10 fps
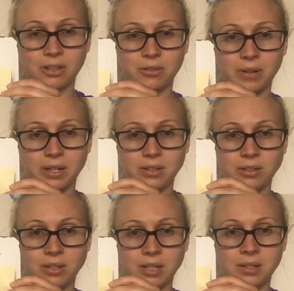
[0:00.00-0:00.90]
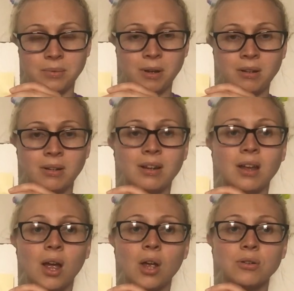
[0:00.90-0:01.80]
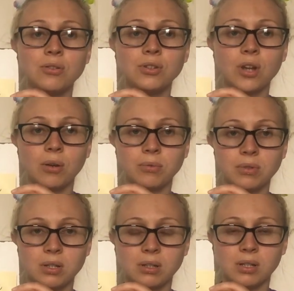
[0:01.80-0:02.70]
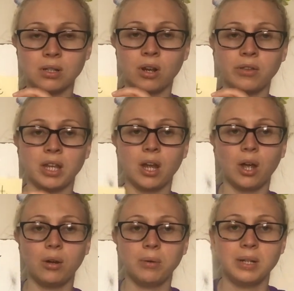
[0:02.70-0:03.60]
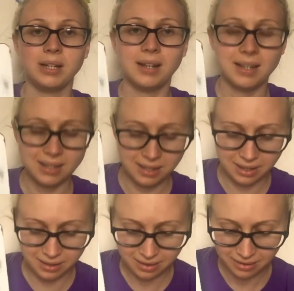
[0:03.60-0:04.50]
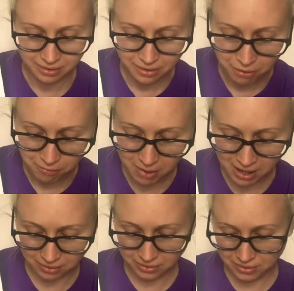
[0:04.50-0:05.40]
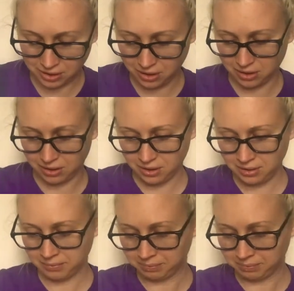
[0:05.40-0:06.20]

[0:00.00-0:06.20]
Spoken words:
Write it under this one. Don't. It's got the O in it, hasn't it? Well done.